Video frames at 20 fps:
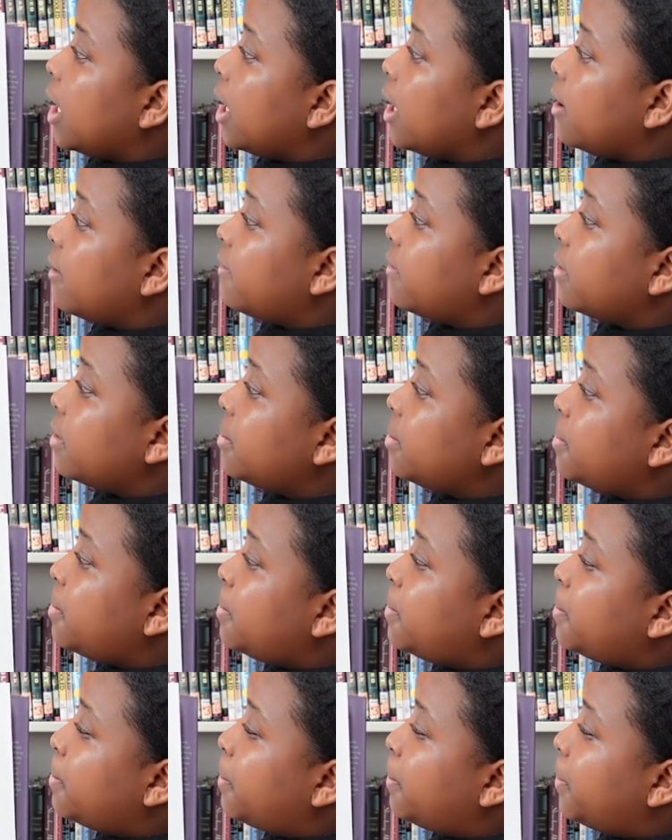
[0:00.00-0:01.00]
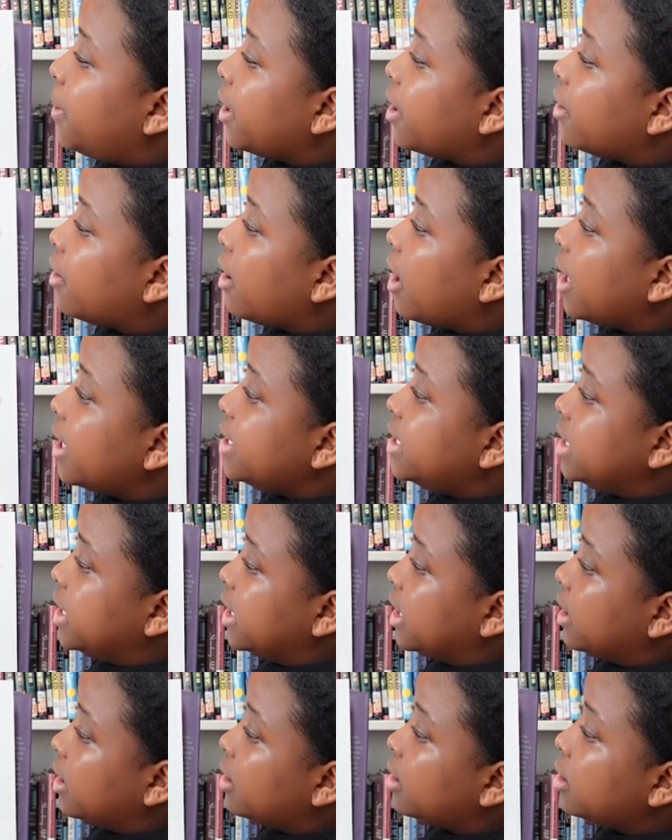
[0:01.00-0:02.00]
even bigger
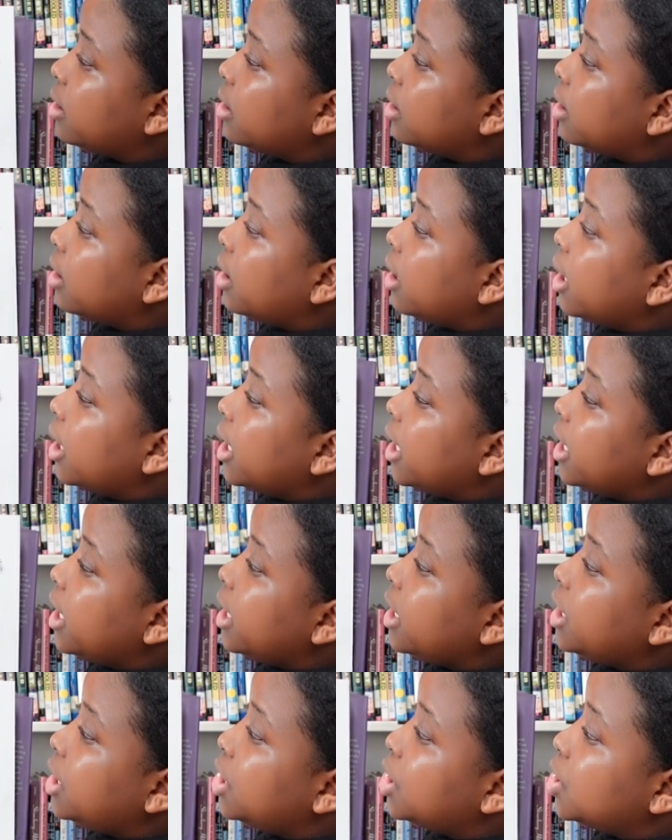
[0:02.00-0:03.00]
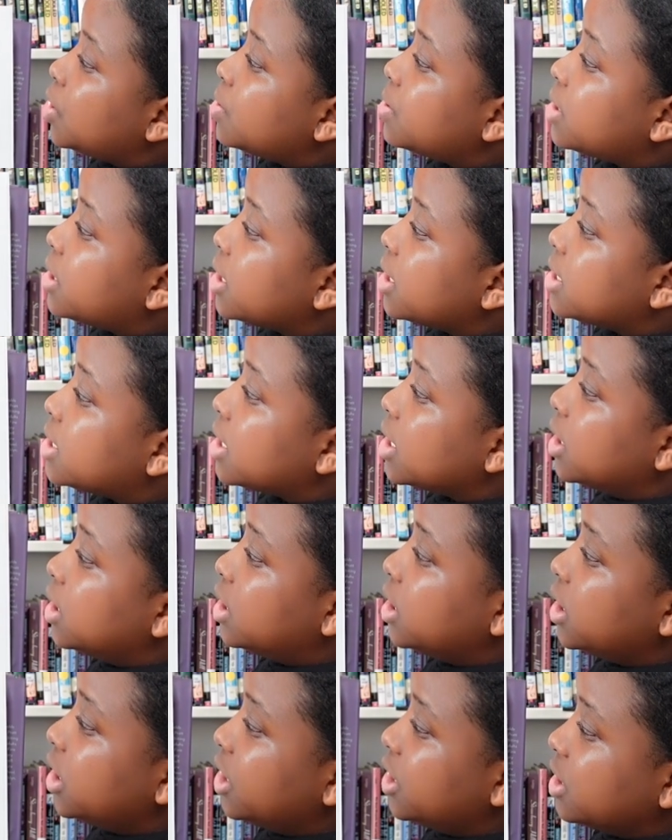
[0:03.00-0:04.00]
idea. He used his
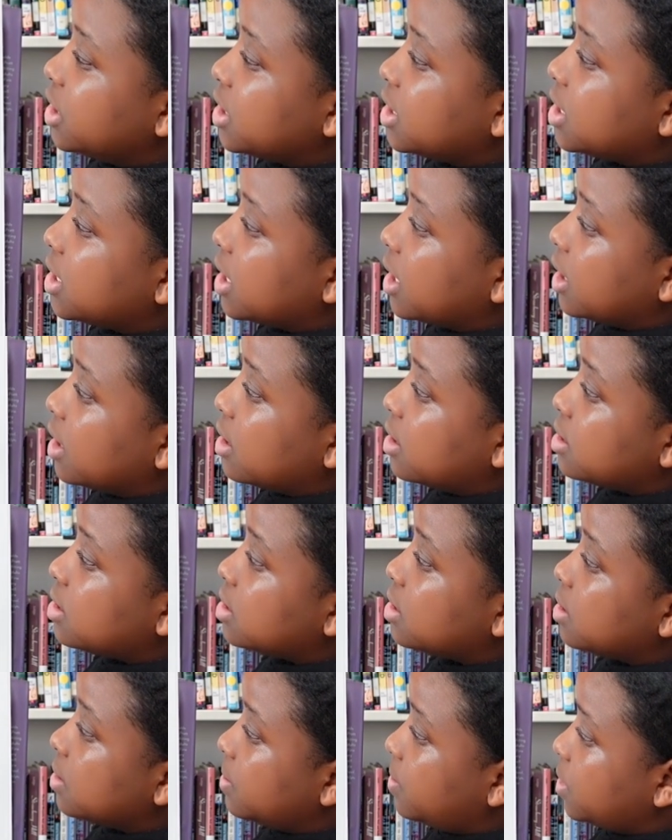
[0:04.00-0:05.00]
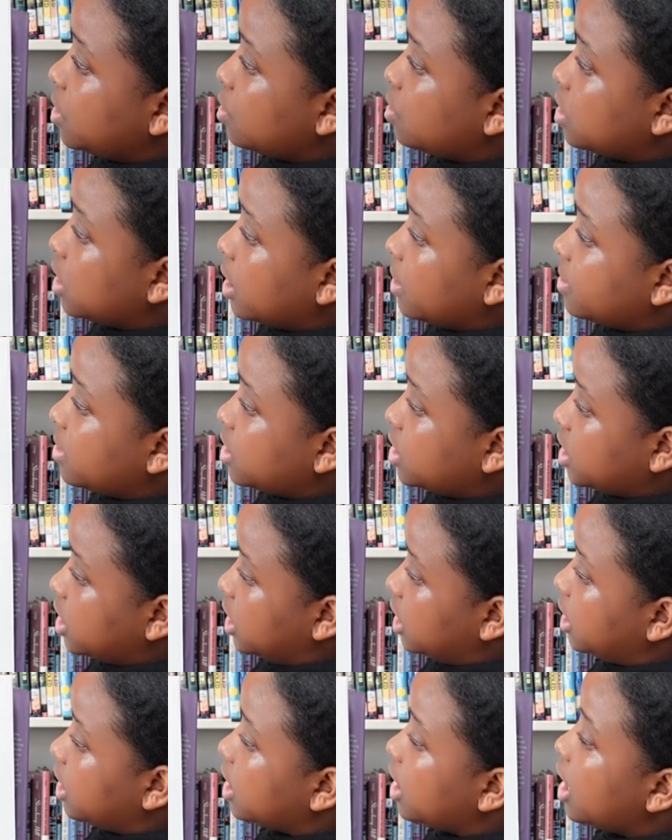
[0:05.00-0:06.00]
engineering skills to build a
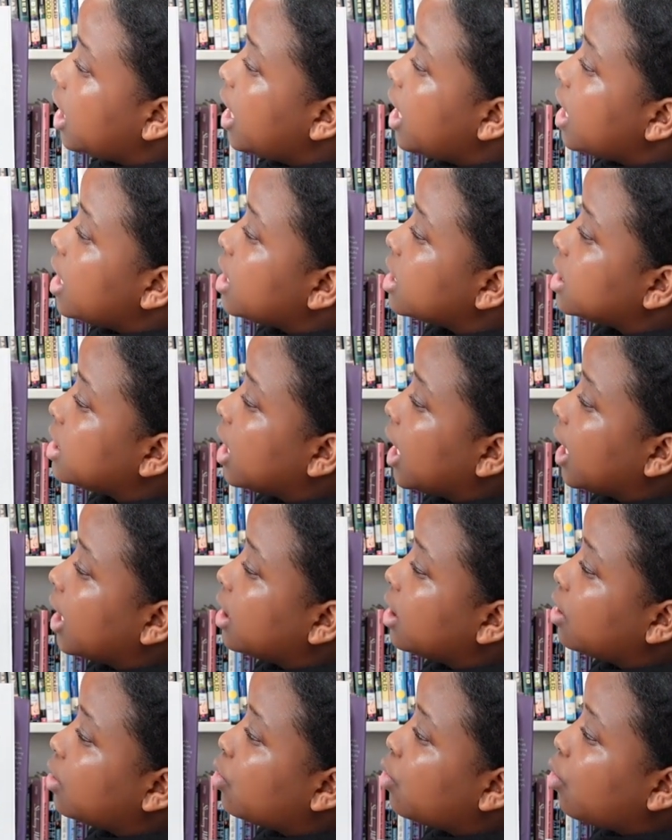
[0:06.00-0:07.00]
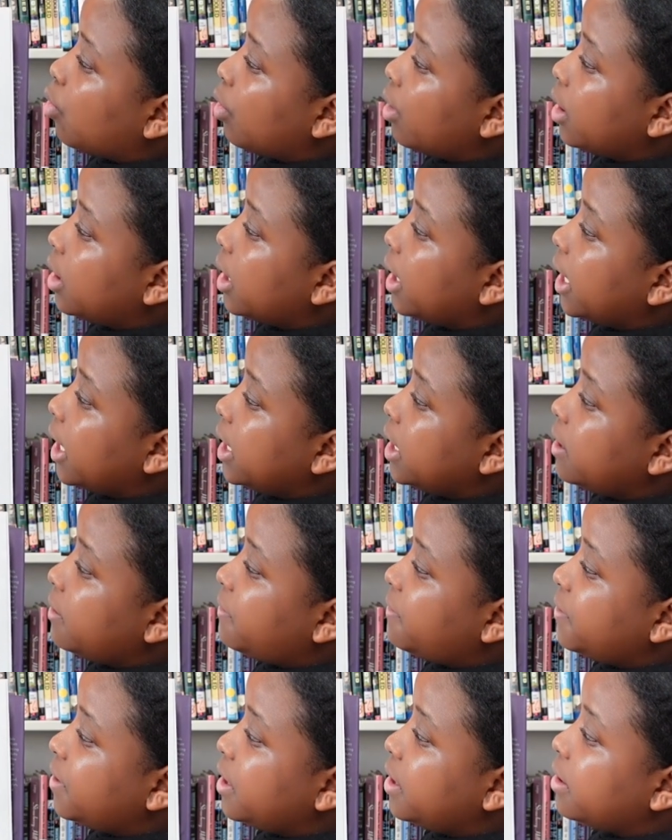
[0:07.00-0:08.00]
machine that could coil 80
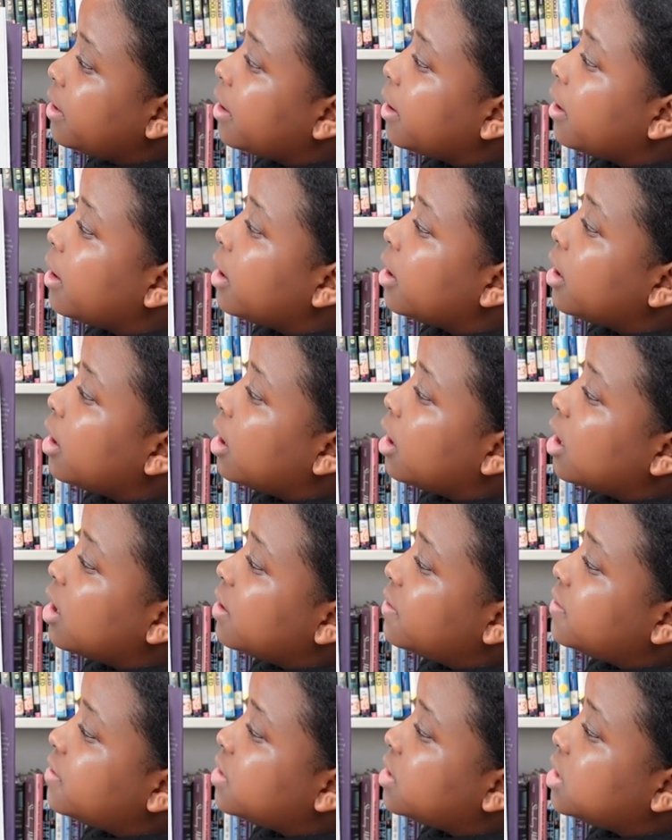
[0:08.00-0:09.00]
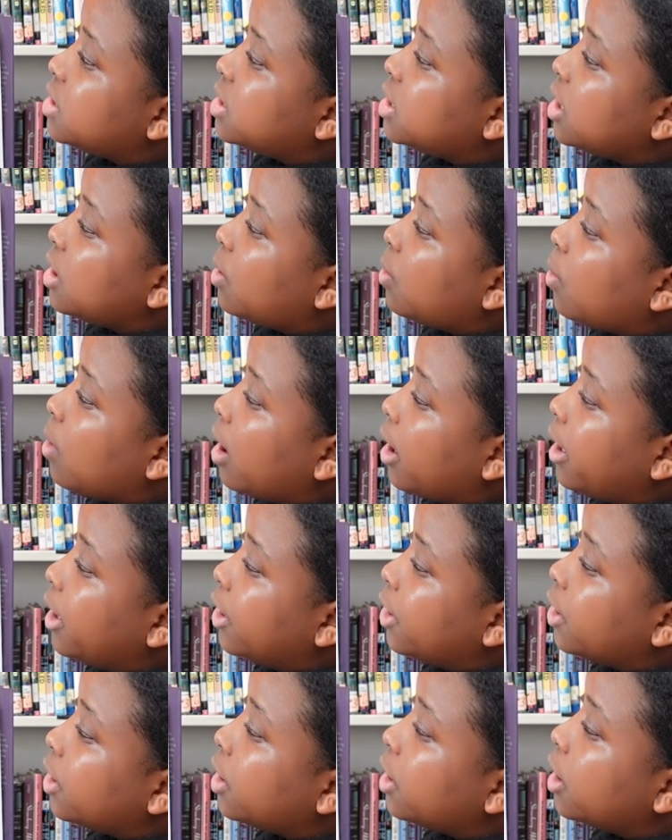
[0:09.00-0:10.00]
feet of steel
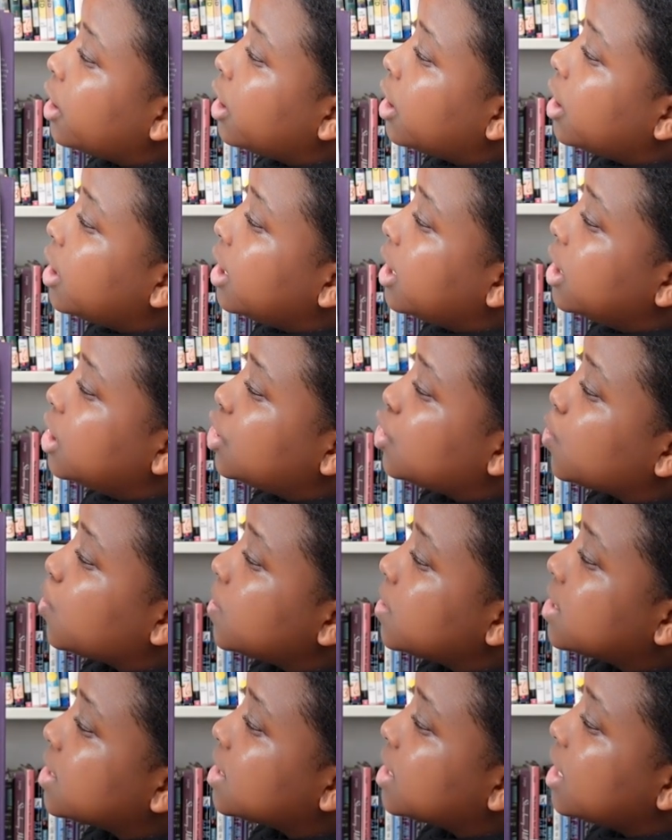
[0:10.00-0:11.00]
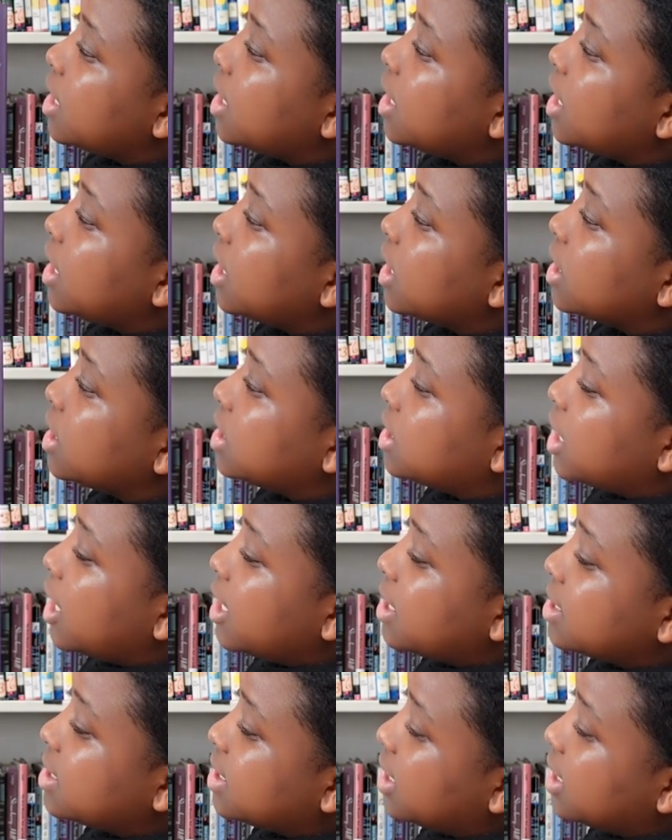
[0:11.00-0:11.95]
wire into a slinky in 10